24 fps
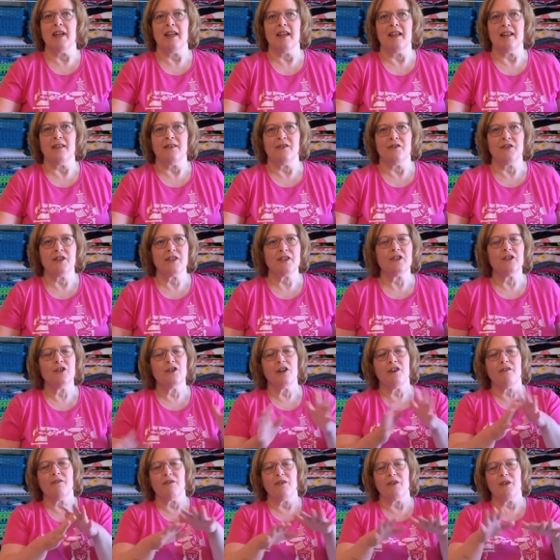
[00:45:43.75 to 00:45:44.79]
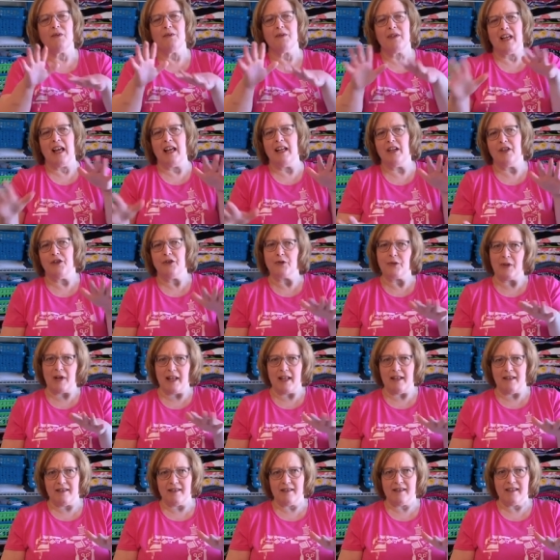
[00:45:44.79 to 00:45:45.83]
is just look for those kind of
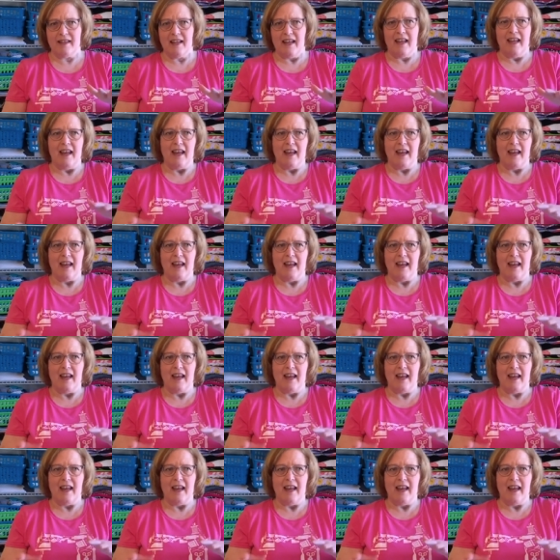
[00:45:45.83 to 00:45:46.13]
trends